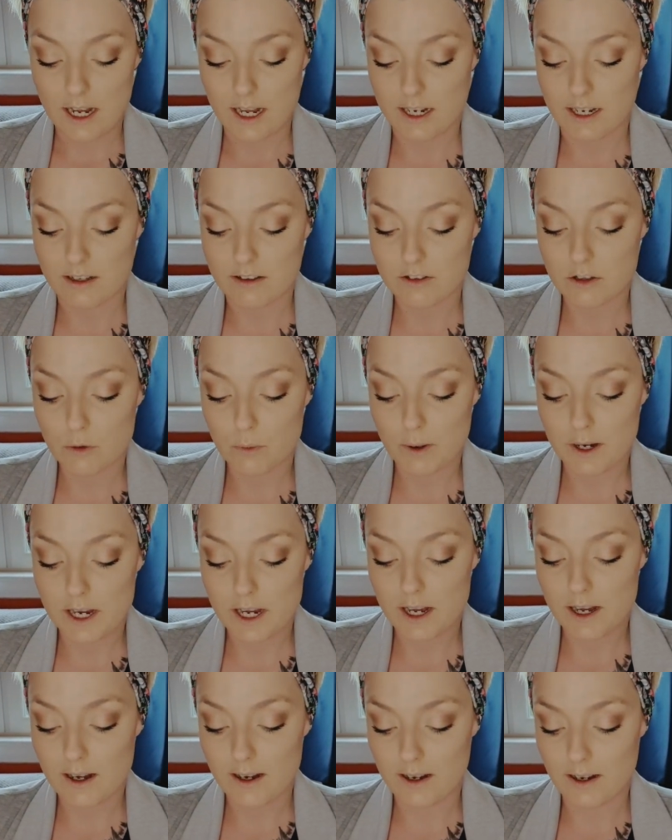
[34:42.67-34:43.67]
And it's
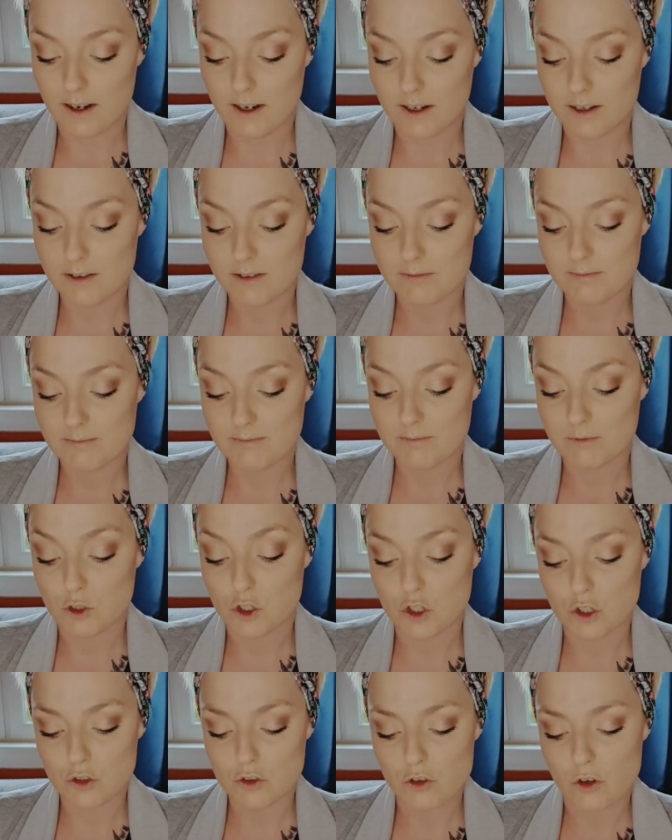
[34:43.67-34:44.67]
quite a
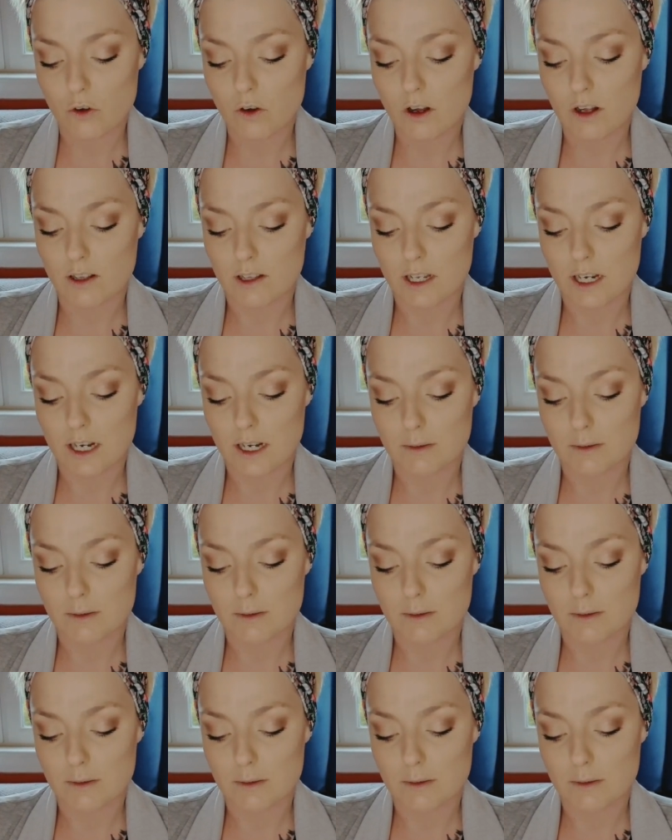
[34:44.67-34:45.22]
neutral colour,